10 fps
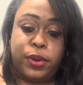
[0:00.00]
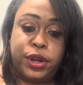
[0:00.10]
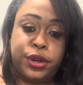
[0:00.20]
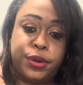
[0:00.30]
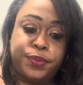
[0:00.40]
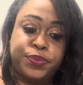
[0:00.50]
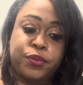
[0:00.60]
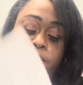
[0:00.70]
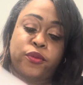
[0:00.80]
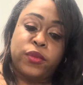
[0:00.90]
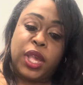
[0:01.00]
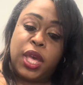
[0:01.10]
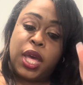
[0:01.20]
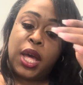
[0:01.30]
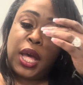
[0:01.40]
butter.
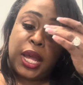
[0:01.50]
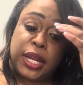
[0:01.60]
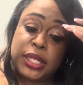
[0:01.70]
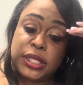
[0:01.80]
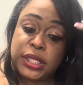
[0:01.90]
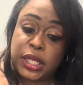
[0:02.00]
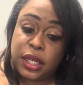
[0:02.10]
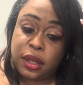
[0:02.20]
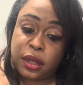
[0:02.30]
Let's see.